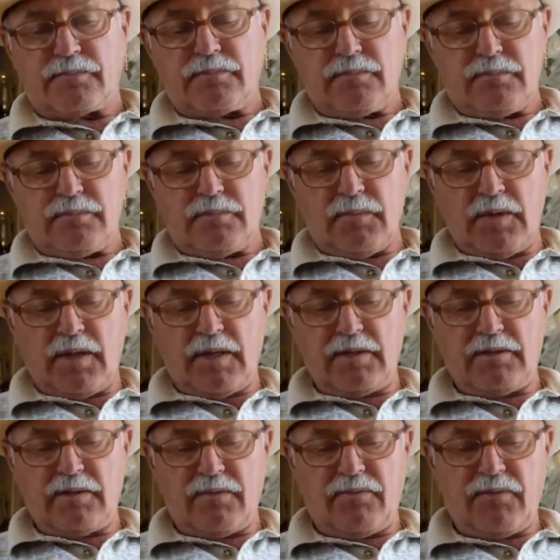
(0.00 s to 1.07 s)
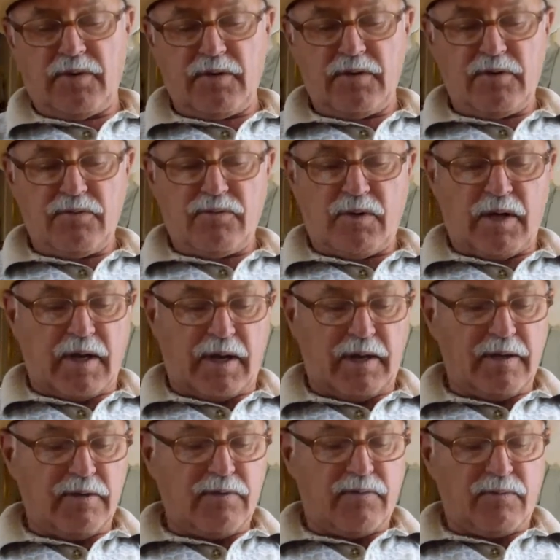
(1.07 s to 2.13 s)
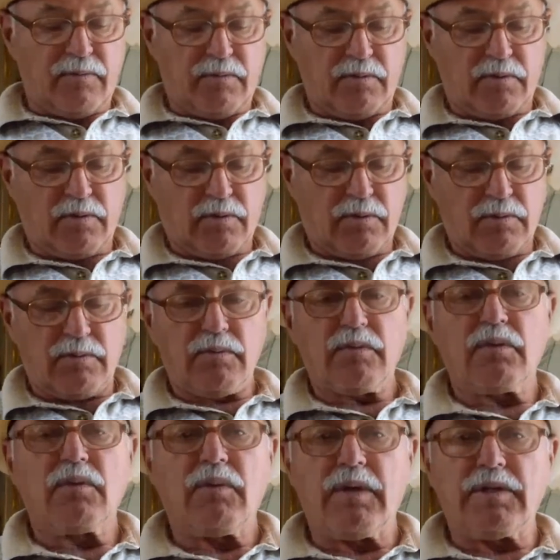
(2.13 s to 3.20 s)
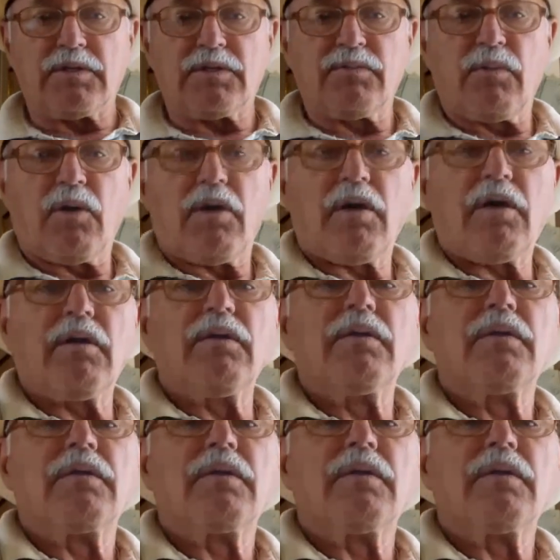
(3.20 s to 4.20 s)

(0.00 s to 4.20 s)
And that's a finished fly. It's quite small. I